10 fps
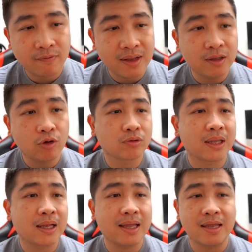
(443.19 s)
Rental
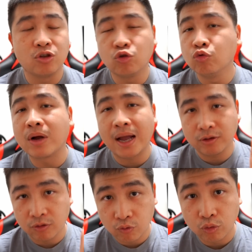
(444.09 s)
quota, there is two
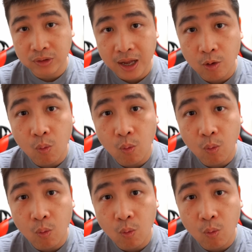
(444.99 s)
kinds of quota.